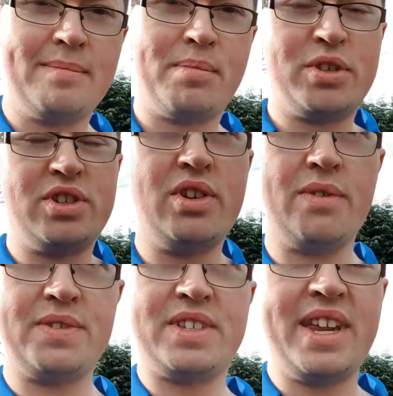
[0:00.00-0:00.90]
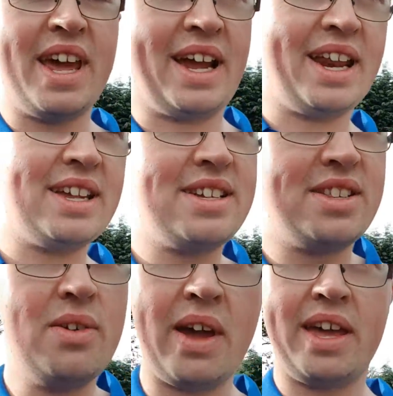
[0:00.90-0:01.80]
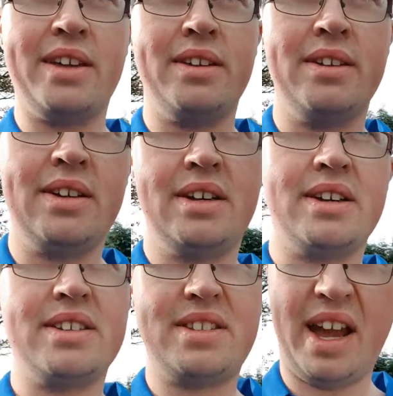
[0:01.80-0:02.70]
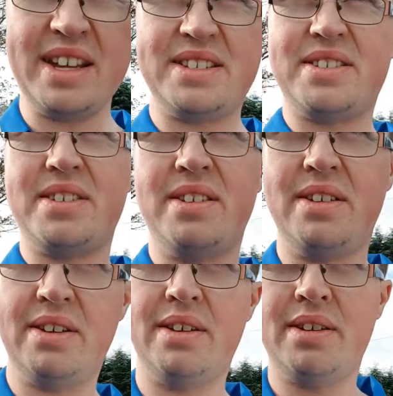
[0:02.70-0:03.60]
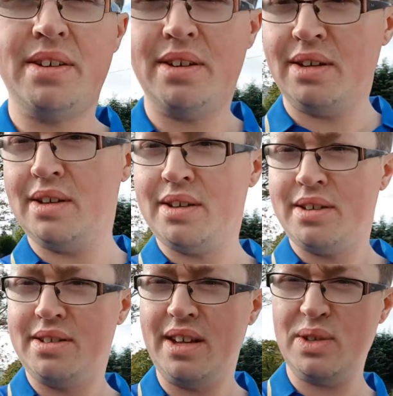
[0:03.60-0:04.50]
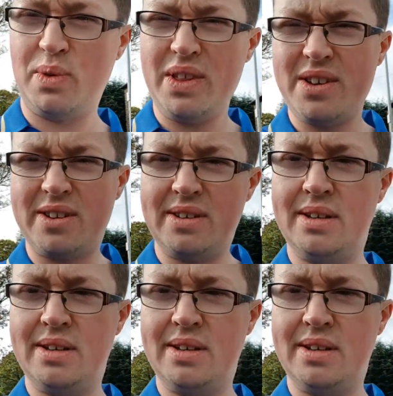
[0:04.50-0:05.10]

But you know, for today I can actually do it. It's nice. It's nice weather.